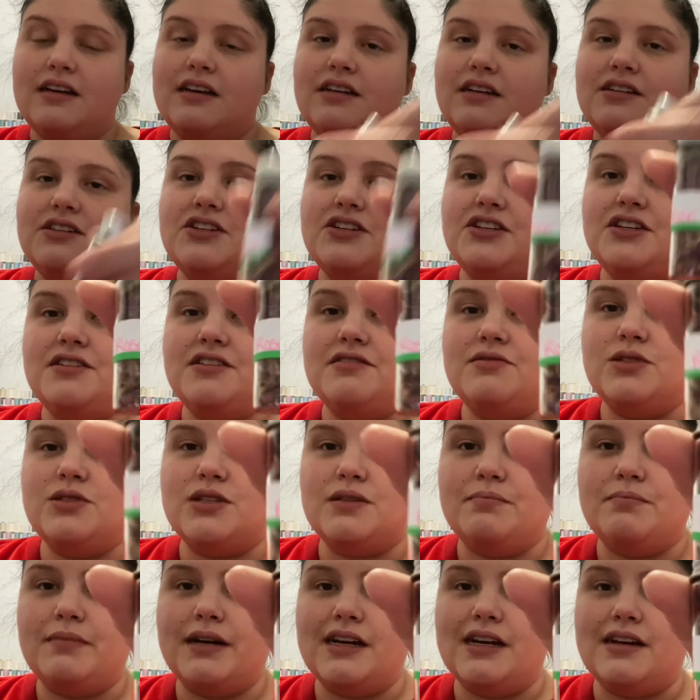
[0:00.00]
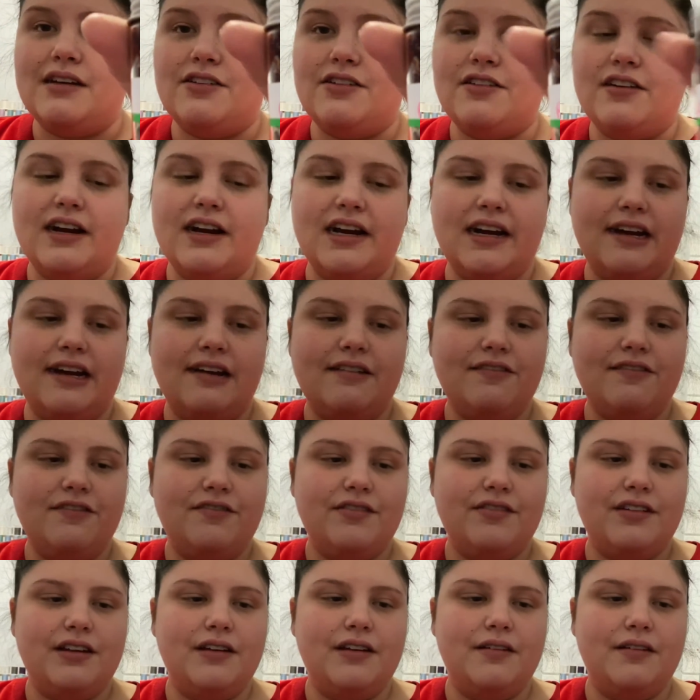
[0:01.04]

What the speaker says: to use in my craft.